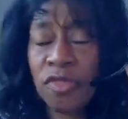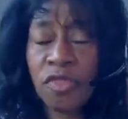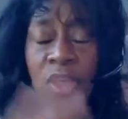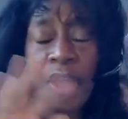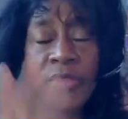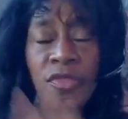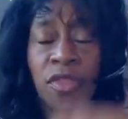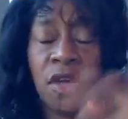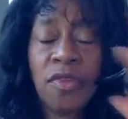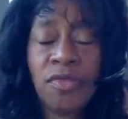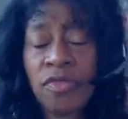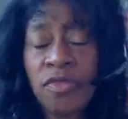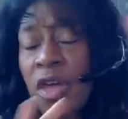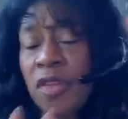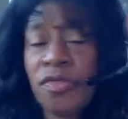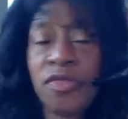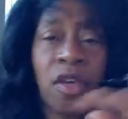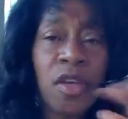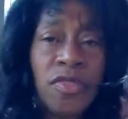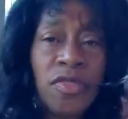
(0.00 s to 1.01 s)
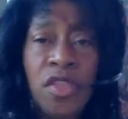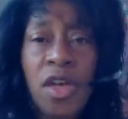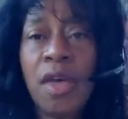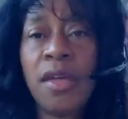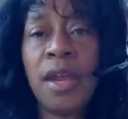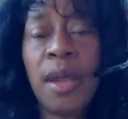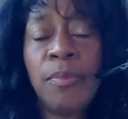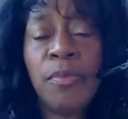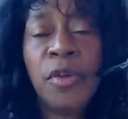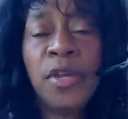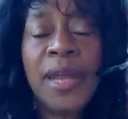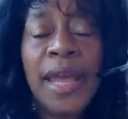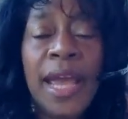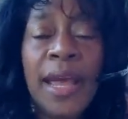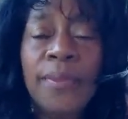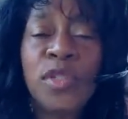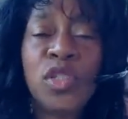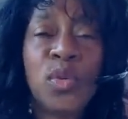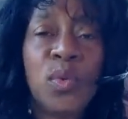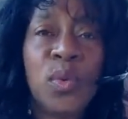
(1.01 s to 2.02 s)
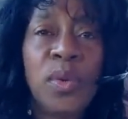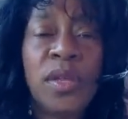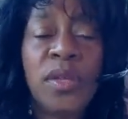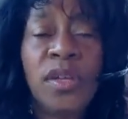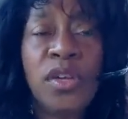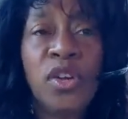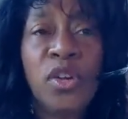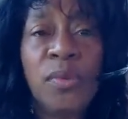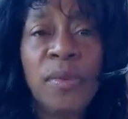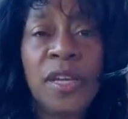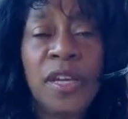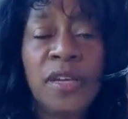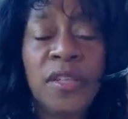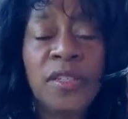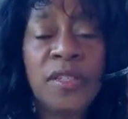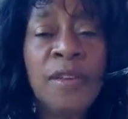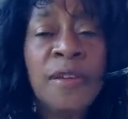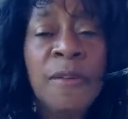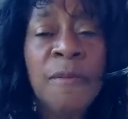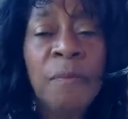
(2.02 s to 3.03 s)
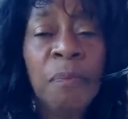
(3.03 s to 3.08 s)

I put hamster wheel here because